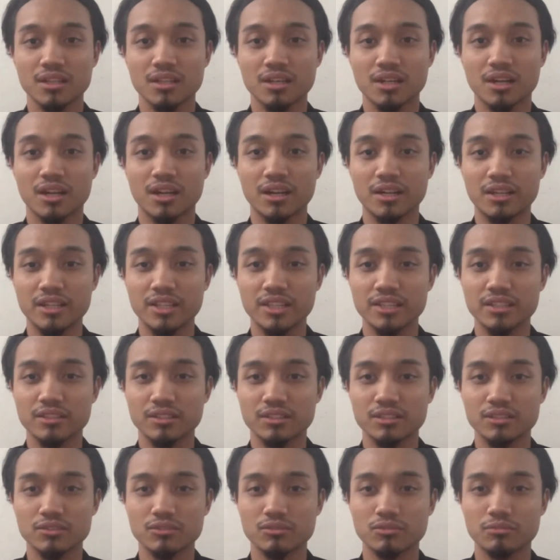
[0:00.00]
are need
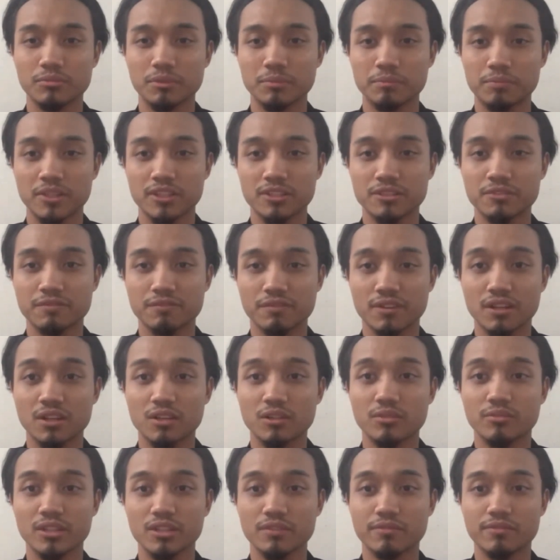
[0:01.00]
to be placed far
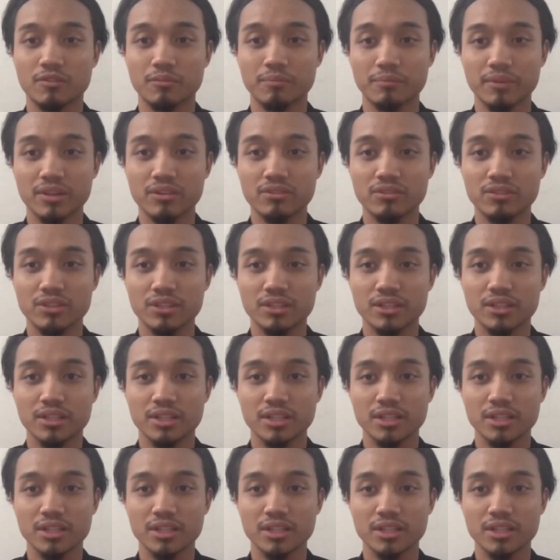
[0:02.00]
away from main road,